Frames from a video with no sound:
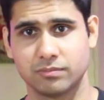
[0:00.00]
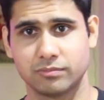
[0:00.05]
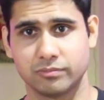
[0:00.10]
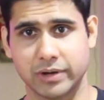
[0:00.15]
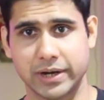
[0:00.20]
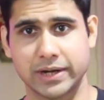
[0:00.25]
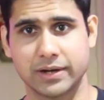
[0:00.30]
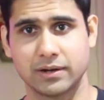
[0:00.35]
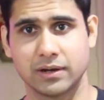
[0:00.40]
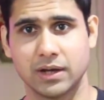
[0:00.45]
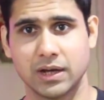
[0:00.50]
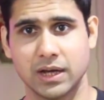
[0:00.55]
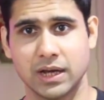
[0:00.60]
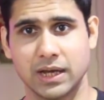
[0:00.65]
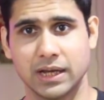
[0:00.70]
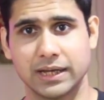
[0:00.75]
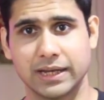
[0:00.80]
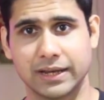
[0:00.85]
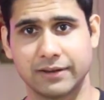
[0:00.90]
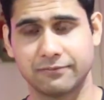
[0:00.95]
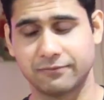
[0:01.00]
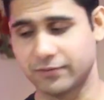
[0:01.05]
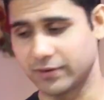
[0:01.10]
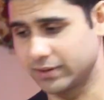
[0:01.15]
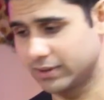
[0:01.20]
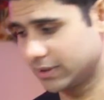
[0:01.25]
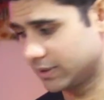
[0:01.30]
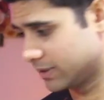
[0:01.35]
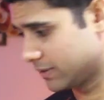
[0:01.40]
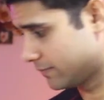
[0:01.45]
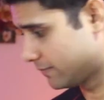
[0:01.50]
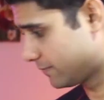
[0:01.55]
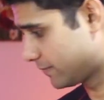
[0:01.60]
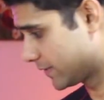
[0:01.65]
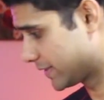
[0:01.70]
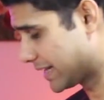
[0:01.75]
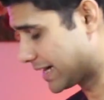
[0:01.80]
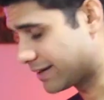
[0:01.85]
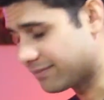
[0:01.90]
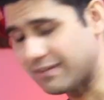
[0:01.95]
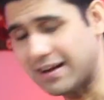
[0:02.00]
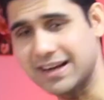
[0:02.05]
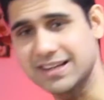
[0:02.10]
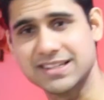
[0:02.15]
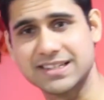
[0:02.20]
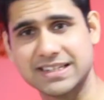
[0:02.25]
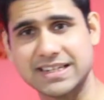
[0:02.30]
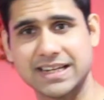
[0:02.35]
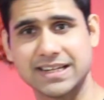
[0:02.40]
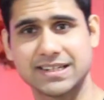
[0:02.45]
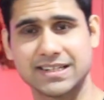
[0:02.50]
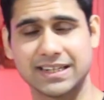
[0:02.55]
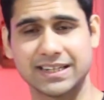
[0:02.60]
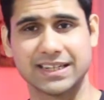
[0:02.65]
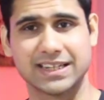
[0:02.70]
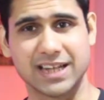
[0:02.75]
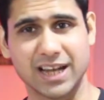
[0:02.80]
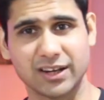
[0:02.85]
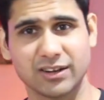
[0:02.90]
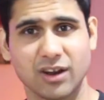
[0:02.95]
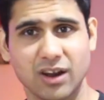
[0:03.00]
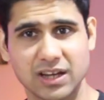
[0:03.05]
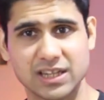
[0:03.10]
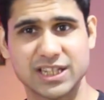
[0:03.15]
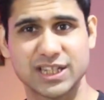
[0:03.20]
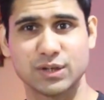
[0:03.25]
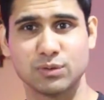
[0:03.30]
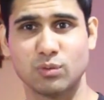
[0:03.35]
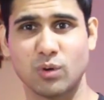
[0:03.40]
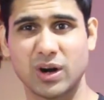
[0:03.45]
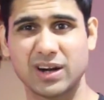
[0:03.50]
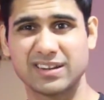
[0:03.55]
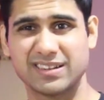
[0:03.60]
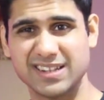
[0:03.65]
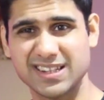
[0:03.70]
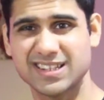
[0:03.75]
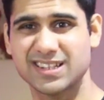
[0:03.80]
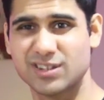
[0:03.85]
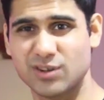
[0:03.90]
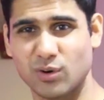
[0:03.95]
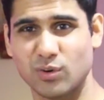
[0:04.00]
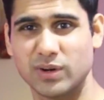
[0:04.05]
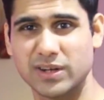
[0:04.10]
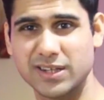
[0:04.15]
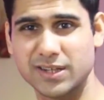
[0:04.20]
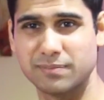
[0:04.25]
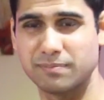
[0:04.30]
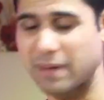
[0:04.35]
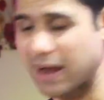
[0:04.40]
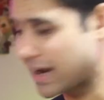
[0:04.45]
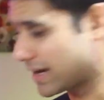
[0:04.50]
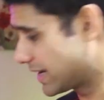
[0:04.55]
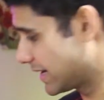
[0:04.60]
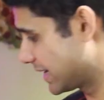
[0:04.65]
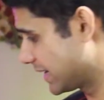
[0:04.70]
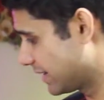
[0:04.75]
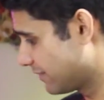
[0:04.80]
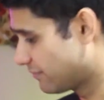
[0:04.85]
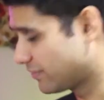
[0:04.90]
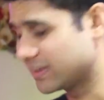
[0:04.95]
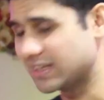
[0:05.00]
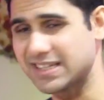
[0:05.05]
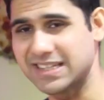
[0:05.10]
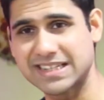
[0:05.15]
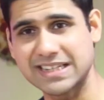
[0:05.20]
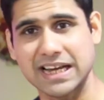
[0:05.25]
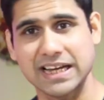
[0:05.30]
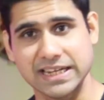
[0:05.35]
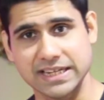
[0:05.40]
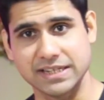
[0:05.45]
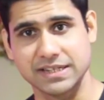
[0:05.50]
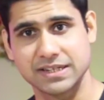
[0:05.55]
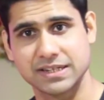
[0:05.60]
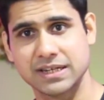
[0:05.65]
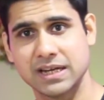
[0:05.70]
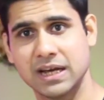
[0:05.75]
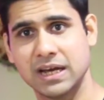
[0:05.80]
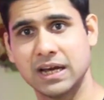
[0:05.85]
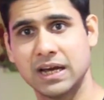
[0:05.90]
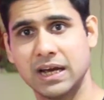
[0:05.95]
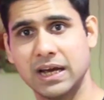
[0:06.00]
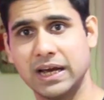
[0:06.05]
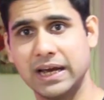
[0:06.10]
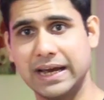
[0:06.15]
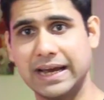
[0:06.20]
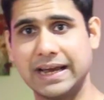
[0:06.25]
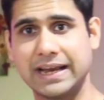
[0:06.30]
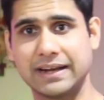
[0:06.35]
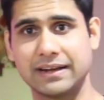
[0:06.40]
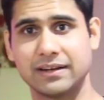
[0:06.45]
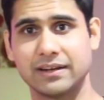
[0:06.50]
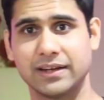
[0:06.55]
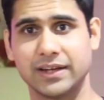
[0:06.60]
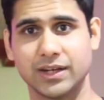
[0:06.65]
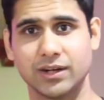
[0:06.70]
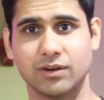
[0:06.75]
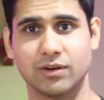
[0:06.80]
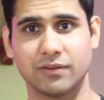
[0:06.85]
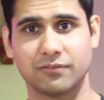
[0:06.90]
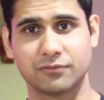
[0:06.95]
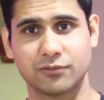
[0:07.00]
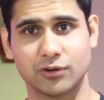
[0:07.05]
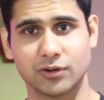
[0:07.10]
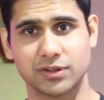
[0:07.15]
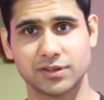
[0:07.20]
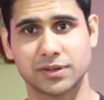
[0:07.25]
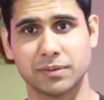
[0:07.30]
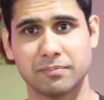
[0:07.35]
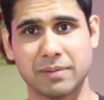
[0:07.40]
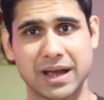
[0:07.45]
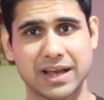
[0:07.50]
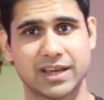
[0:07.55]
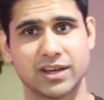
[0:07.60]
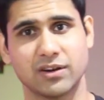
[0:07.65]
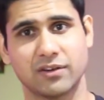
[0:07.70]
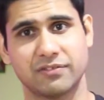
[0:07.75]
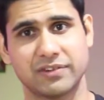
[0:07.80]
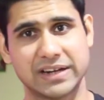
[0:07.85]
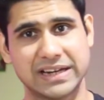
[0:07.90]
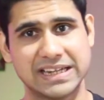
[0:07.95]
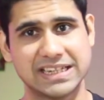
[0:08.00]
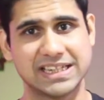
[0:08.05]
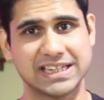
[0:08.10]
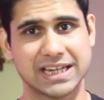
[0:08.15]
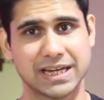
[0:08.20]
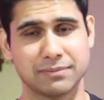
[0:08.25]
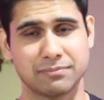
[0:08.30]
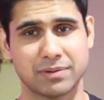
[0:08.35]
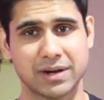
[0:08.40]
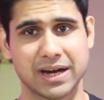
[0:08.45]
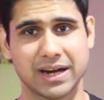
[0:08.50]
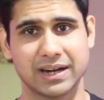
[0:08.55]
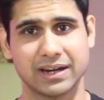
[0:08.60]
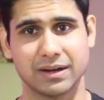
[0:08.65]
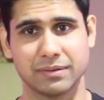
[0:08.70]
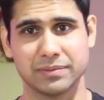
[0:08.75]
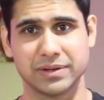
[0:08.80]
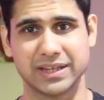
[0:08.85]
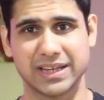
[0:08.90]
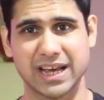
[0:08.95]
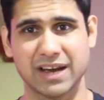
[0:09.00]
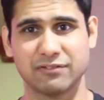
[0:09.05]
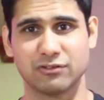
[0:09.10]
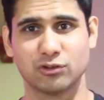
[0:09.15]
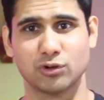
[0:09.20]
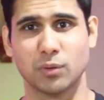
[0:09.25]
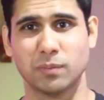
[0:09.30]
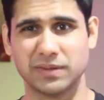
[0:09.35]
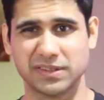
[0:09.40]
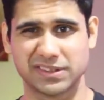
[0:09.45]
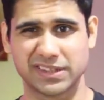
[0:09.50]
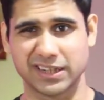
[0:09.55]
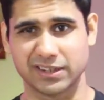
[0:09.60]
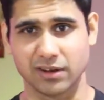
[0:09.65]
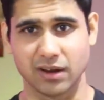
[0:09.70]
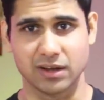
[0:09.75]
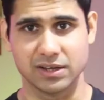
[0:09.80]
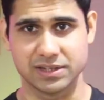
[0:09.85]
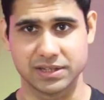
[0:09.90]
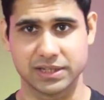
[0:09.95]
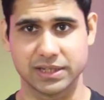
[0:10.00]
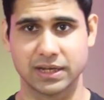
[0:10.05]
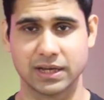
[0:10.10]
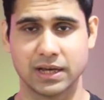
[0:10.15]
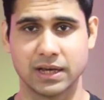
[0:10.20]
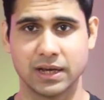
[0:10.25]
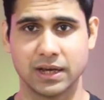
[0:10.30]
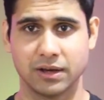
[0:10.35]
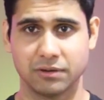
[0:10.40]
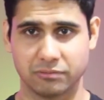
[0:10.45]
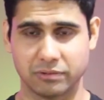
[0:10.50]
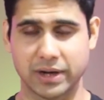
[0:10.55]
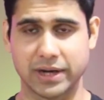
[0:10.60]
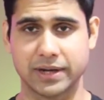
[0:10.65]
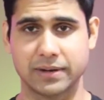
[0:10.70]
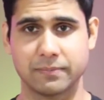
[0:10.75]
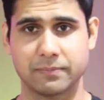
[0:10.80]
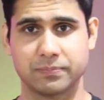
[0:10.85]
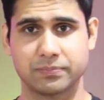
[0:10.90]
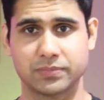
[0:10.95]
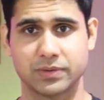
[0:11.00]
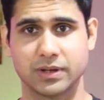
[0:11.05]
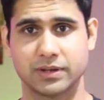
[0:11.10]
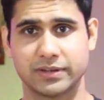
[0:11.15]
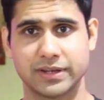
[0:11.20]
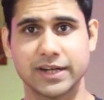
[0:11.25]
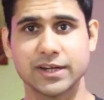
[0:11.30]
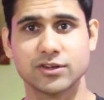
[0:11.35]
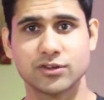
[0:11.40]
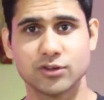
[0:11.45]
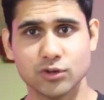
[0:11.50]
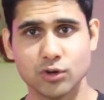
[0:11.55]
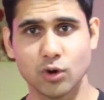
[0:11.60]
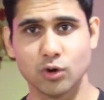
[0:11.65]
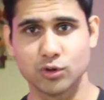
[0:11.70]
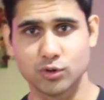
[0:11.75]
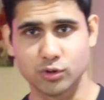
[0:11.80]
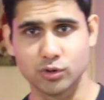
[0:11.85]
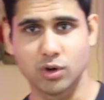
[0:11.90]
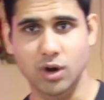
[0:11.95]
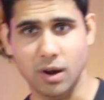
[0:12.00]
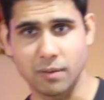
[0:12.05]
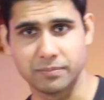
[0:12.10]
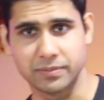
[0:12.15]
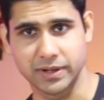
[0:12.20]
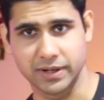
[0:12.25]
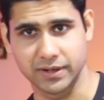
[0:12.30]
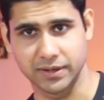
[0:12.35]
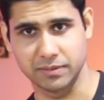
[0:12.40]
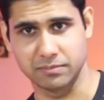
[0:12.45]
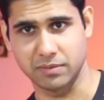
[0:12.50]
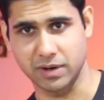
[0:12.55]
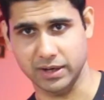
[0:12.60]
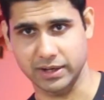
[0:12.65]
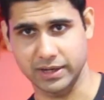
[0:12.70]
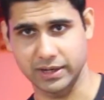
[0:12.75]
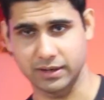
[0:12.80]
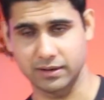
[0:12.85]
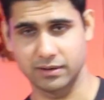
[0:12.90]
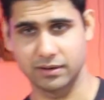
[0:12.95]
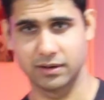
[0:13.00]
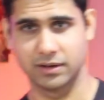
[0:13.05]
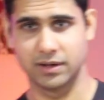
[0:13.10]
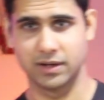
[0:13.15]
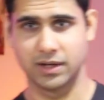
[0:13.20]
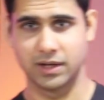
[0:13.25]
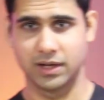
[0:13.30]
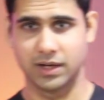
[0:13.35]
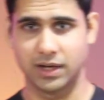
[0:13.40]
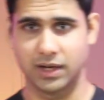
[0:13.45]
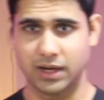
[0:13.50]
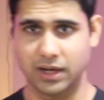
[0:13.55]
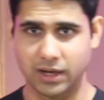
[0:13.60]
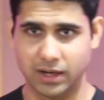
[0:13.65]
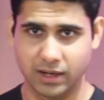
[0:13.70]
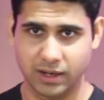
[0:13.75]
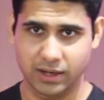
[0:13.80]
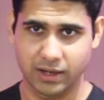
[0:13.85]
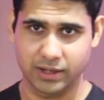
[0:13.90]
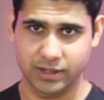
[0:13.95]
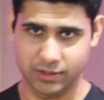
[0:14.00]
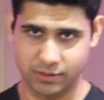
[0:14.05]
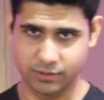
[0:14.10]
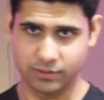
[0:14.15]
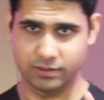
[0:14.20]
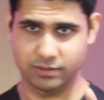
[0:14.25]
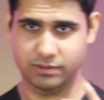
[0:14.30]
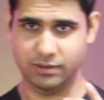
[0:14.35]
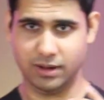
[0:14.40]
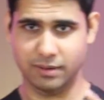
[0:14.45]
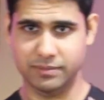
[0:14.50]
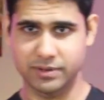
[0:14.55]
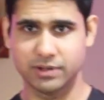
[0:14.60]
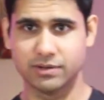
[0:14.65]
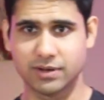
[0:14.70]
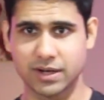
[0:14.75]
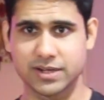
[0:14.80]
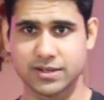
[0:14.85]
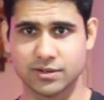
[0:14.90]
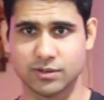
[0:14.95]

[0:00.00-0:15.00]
right? Like for the advancedness and the technology what this drone is packing, and for the size, and of course the backing of a DJI brand. I mean, they have a robust technology, right? There is no true competitor in the market. You guys